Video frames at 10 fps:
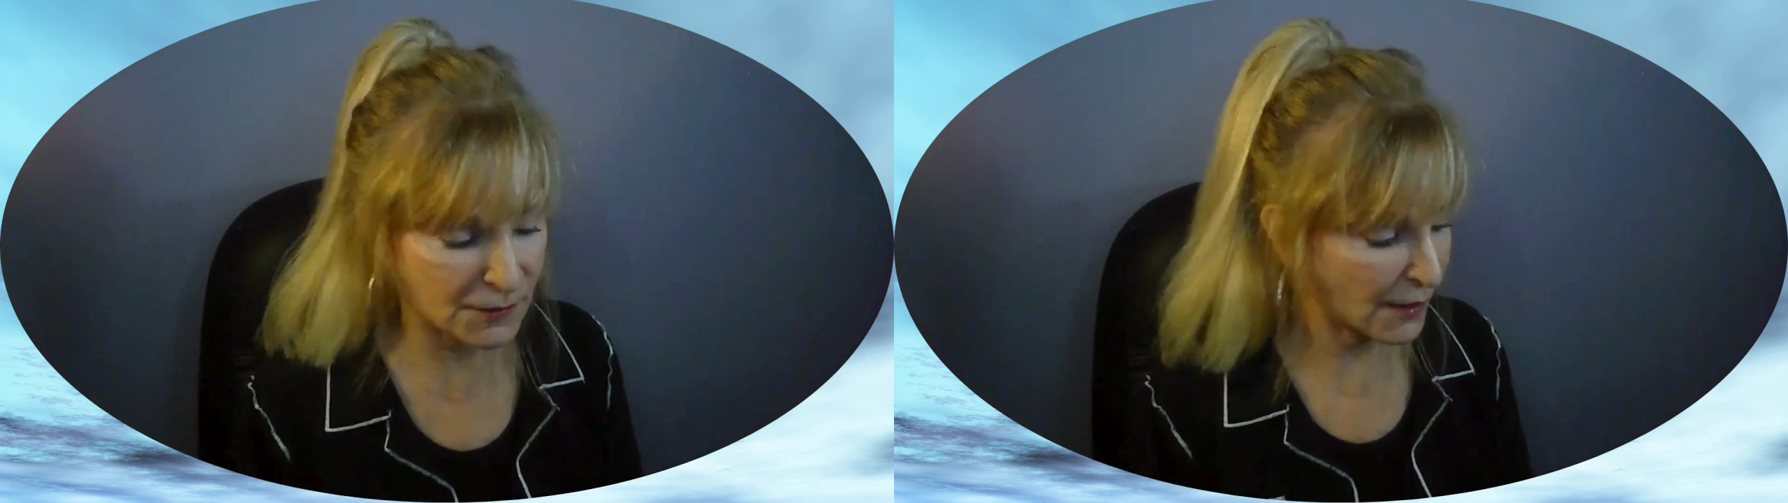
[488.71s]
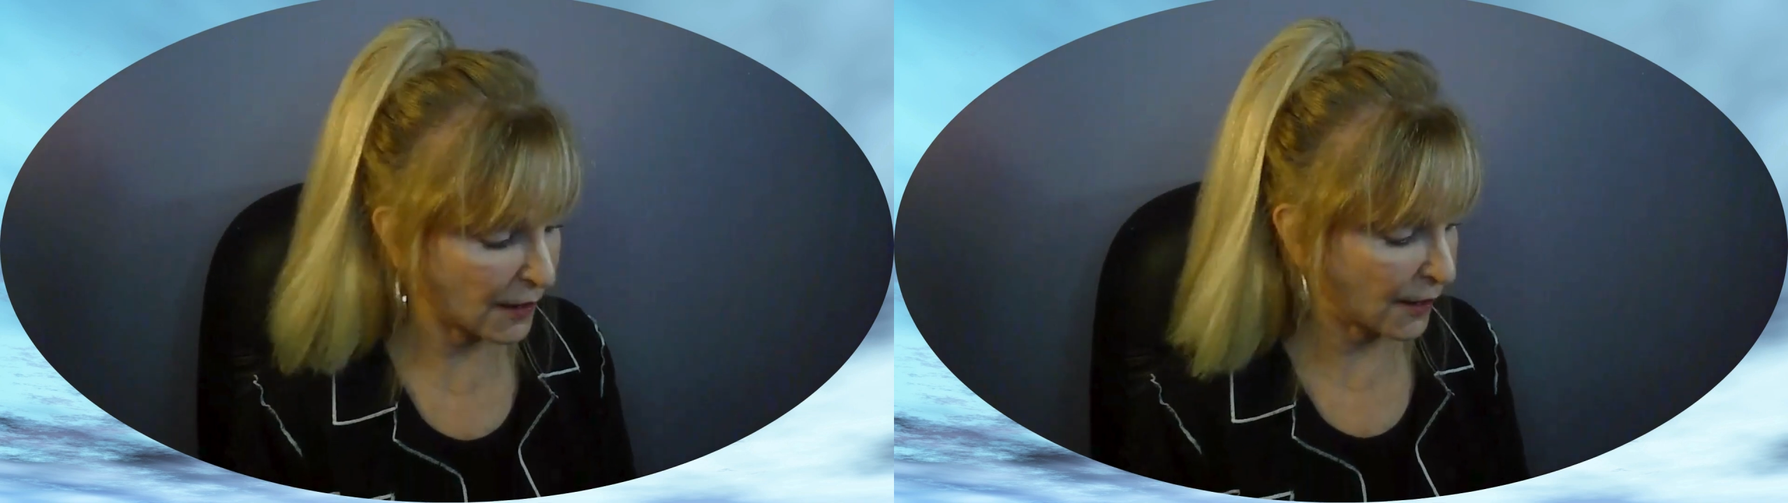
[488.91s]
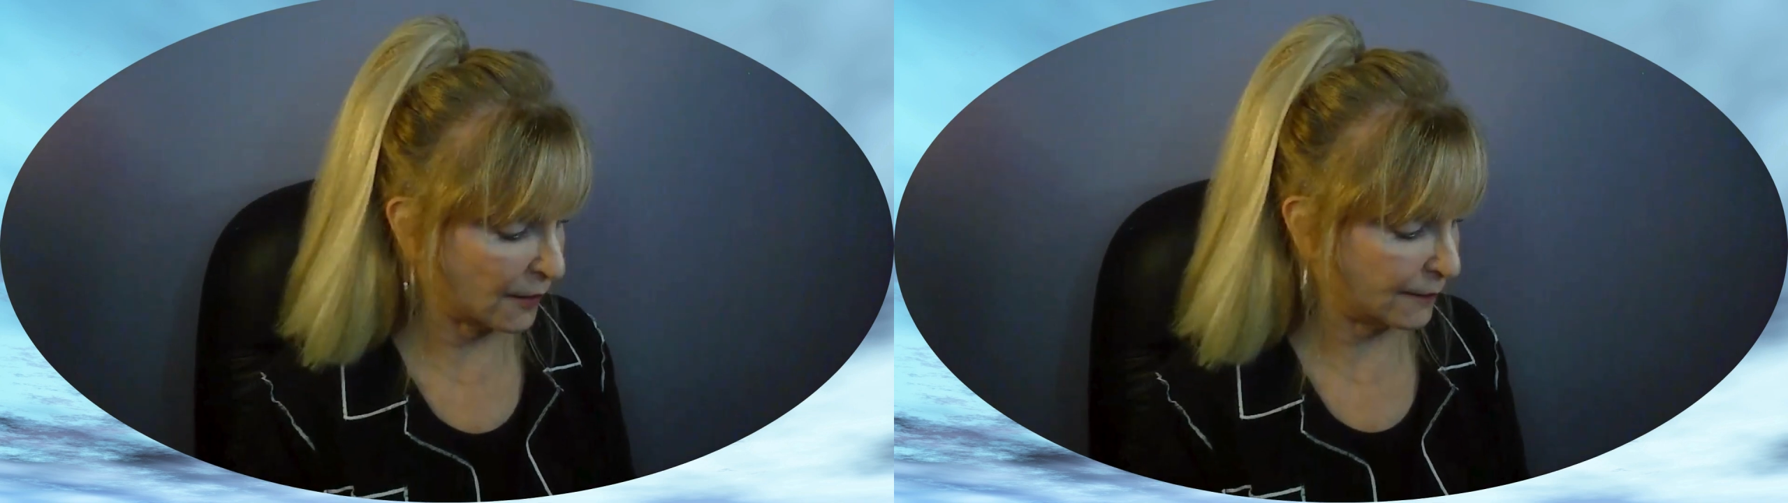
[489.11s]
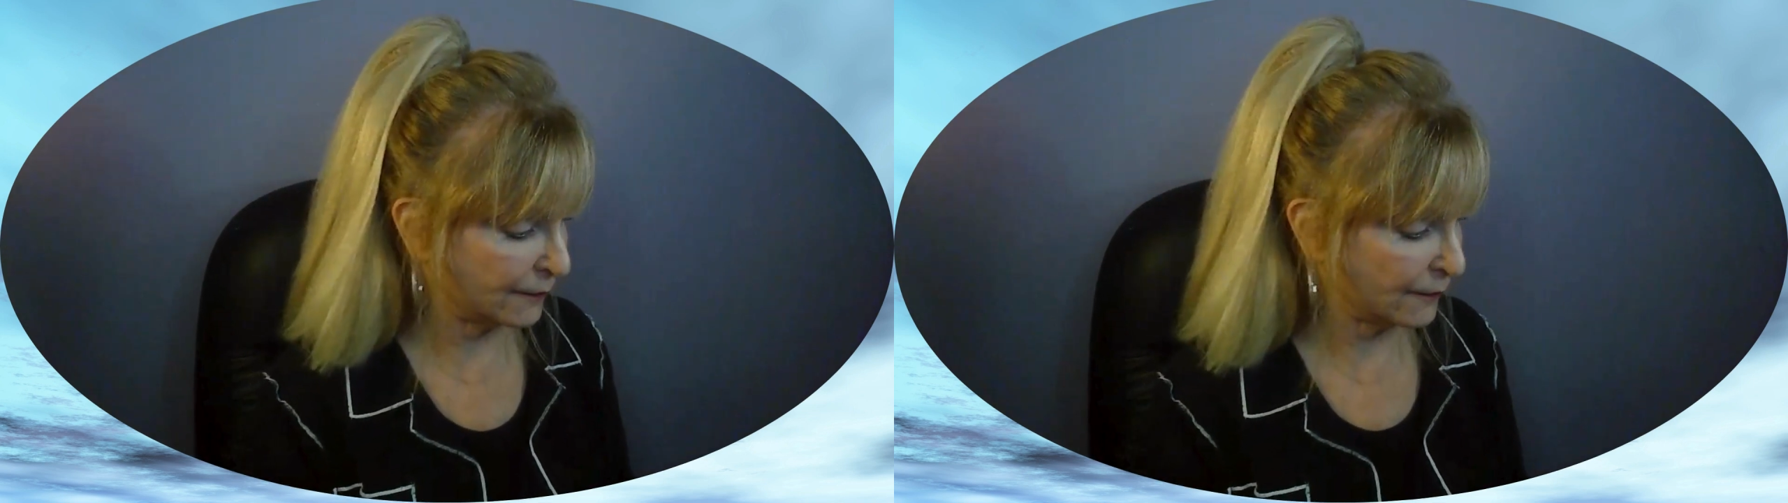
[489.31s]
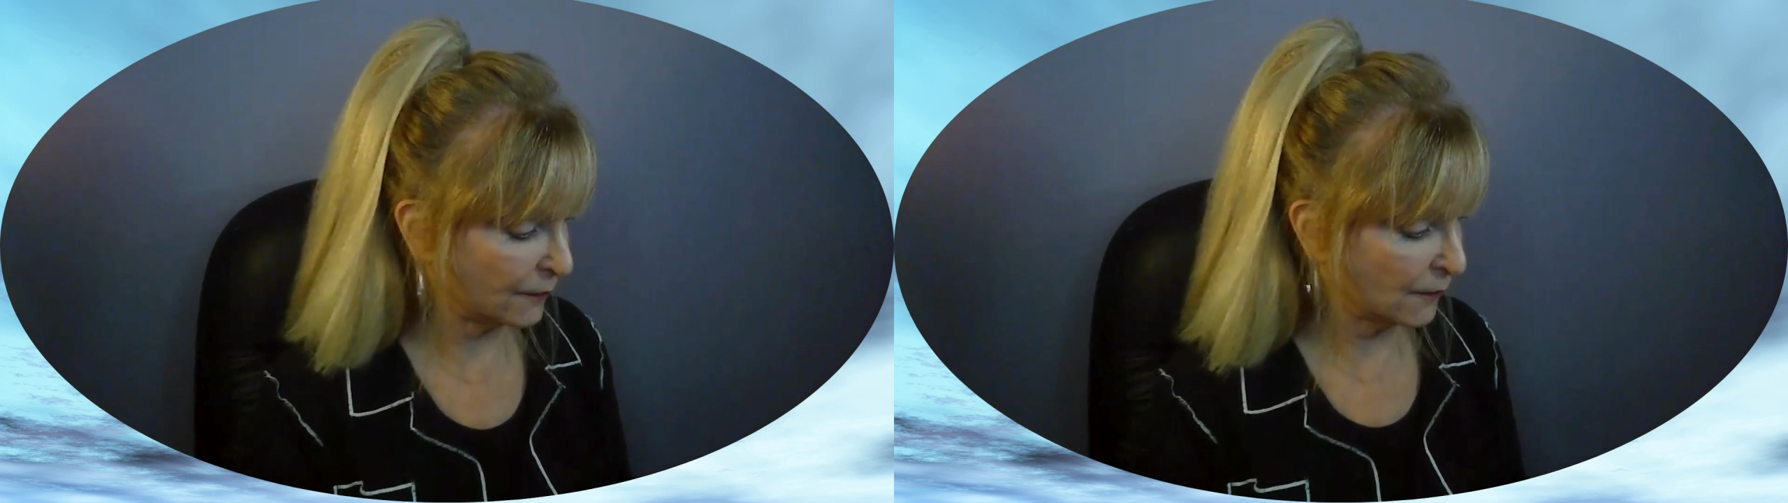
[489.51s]
there.
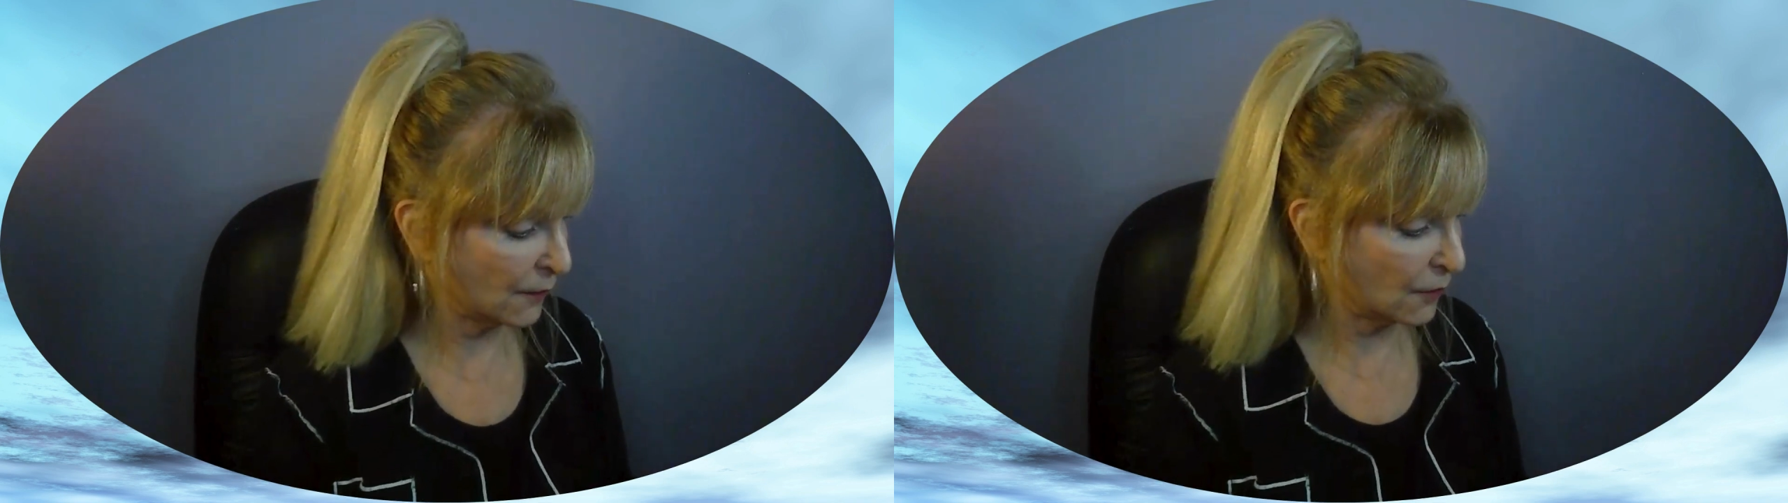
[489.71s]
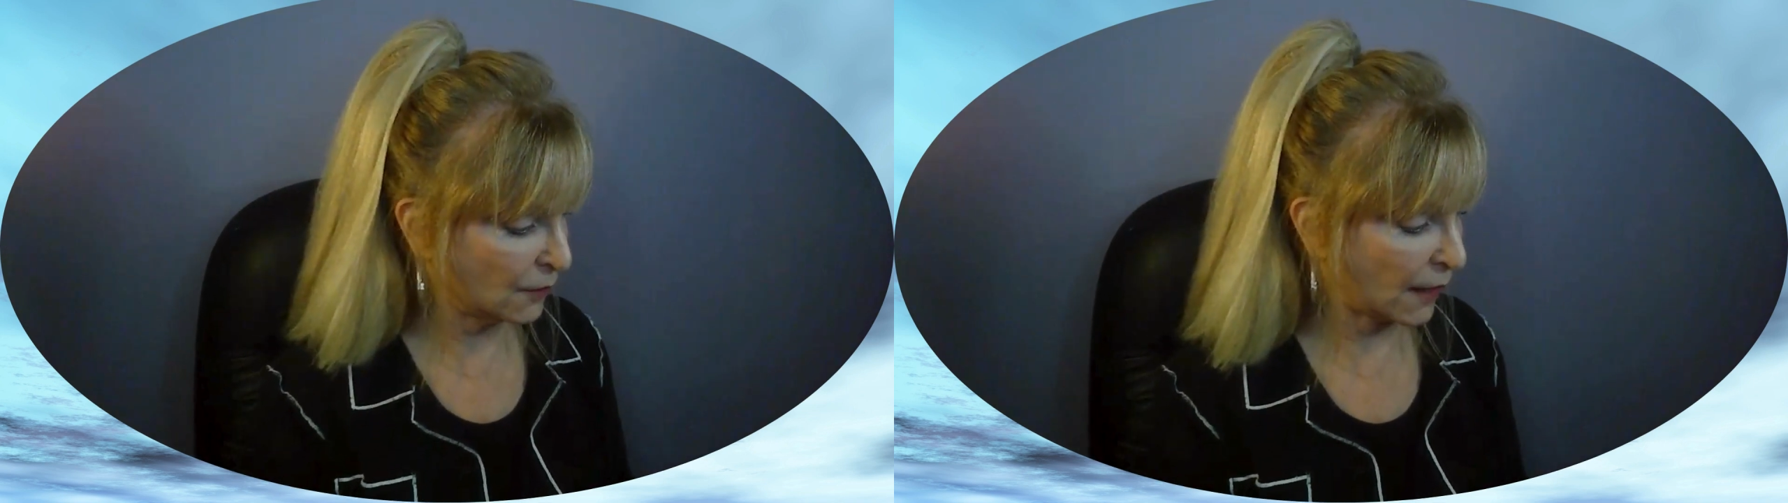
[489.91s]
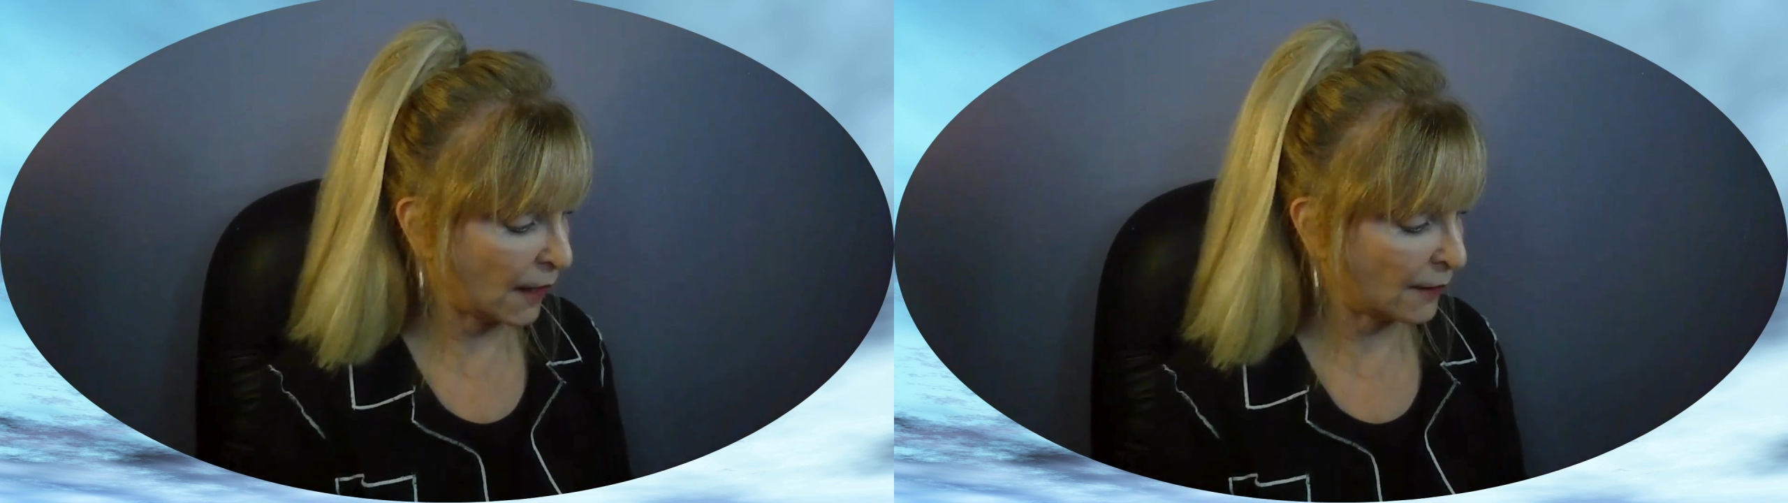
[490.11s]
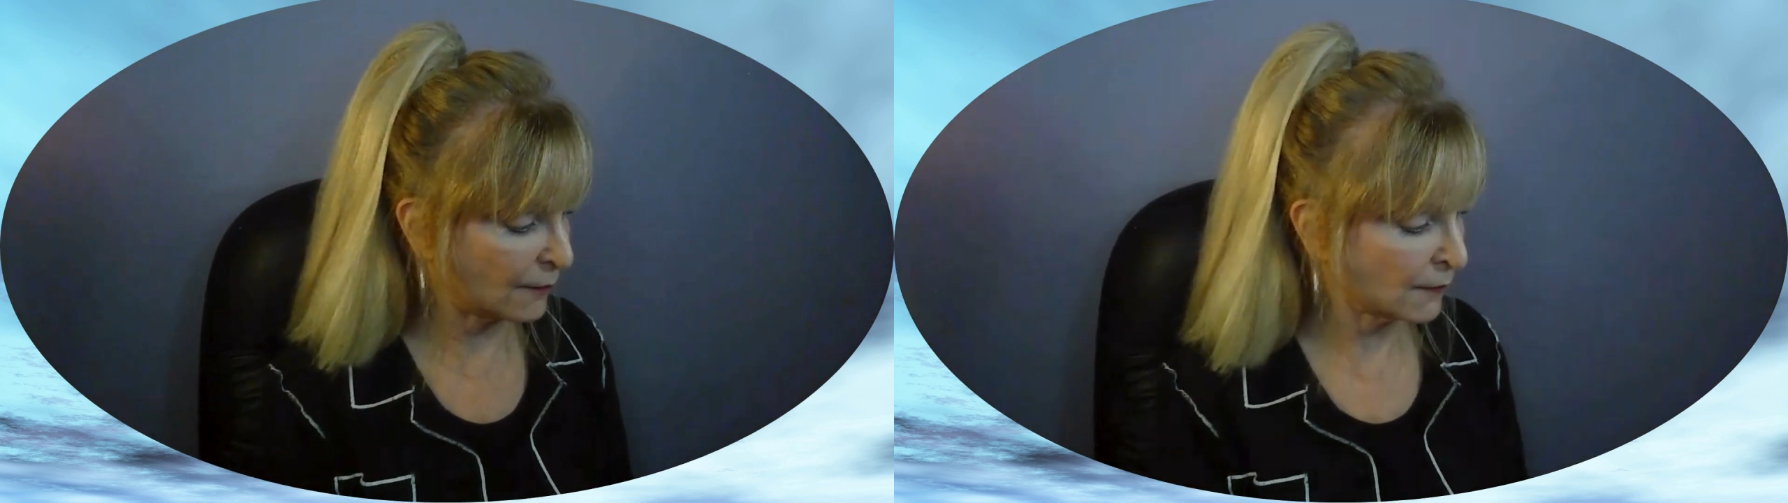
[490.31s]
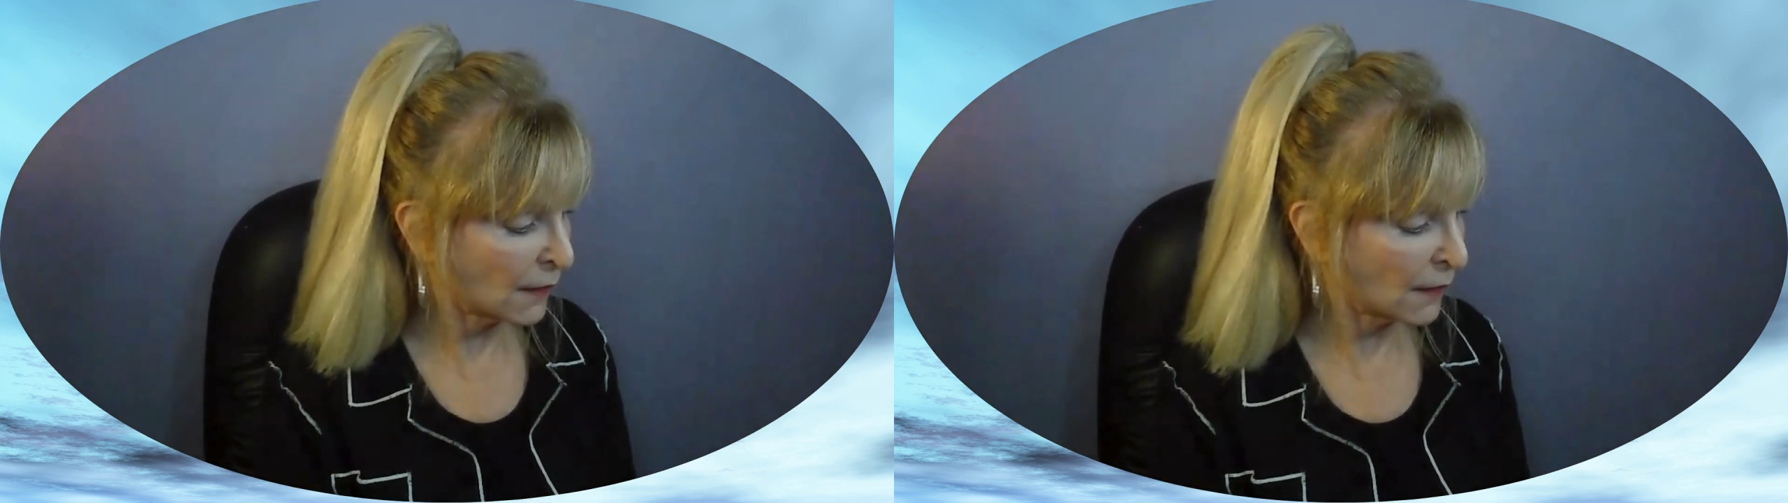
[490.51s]
Okay.